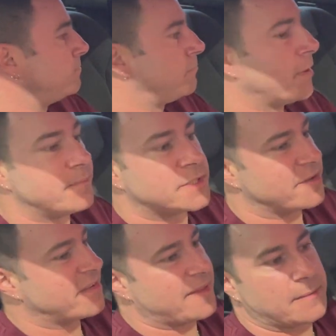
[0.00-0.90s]
But to
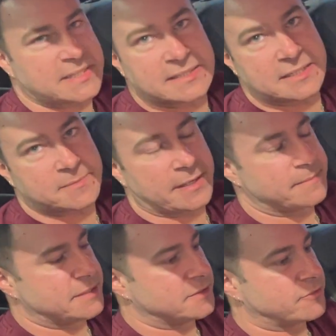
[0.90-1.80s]
be fair, that was
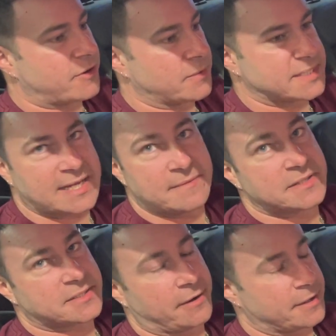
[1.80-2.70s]
anticipated. I mean, the roller set in
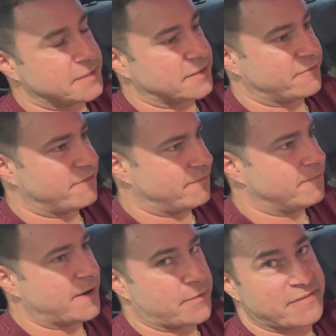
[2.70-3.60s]
this dyno is a
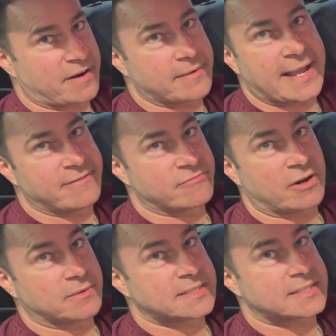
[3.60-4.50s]
very, very heavy
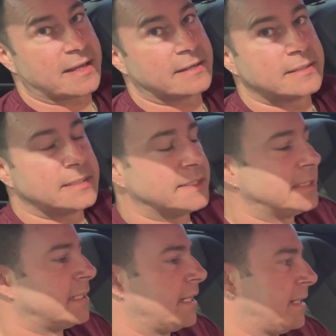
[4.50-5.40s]
roller set.
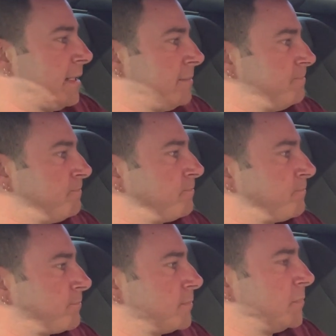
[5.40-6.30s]
Yeah.
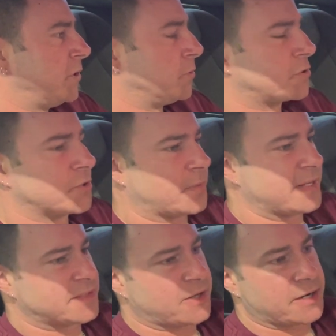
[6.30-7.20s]
Also, the
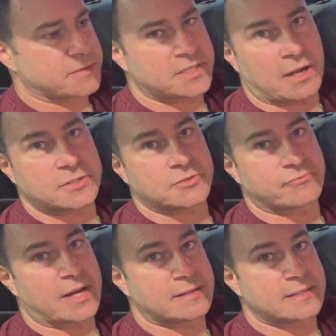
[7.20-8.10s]
way the dyno starts to
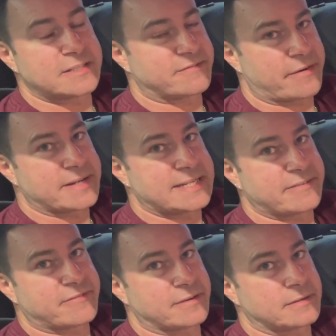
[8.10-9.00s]
run is very
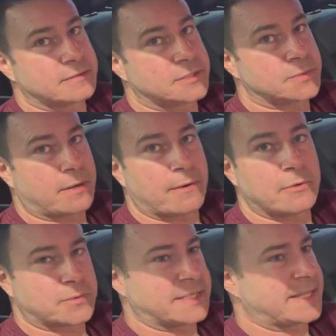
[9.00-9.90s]
different to our old one.